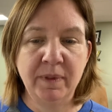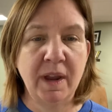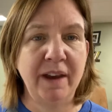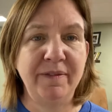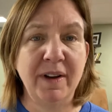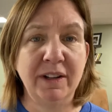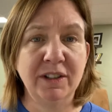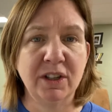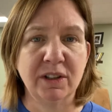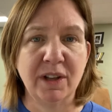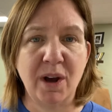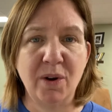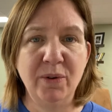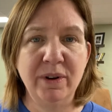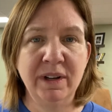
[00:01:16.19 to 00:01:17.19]
I felt
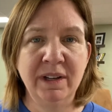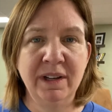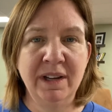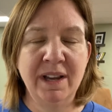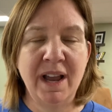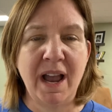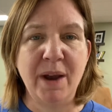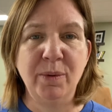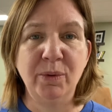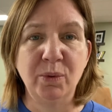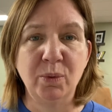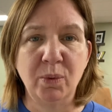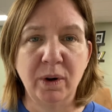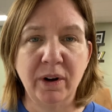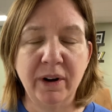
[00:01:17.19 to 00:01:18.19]
alone, I was
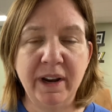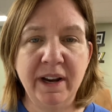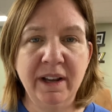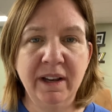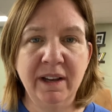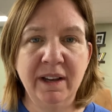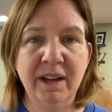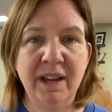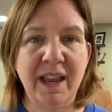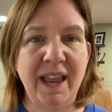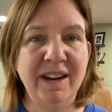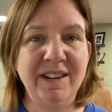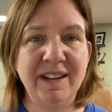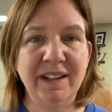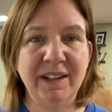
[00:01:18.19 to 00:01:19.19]
worried,
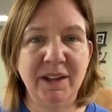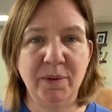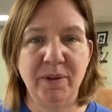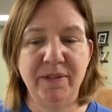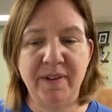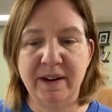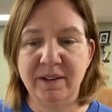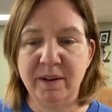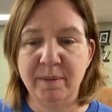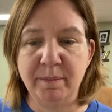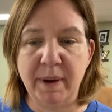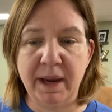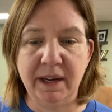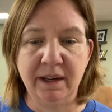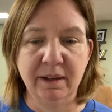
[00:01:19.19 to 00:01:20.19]
and dealing with phantom
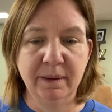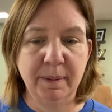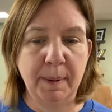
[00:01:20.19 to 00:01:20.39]
pain.